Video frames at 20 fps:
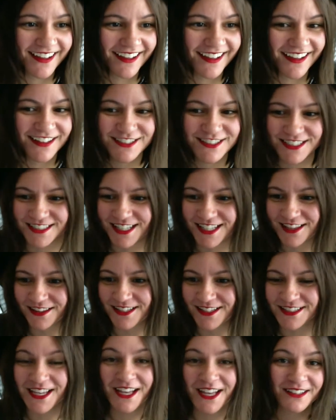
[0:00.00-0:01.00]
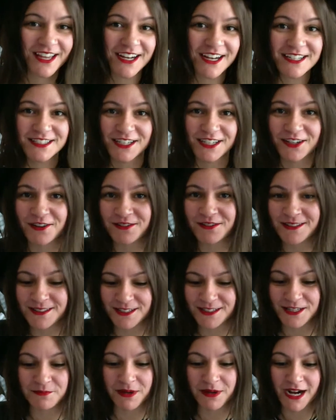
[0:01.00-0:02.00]
to say the least. Like I said, go listen
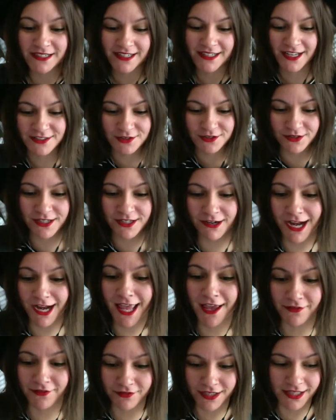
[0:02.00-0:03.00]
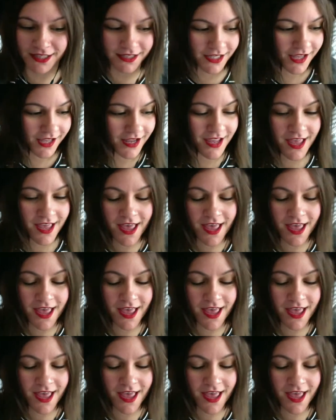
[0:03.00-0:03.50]
to the podcast. You'll hear everything.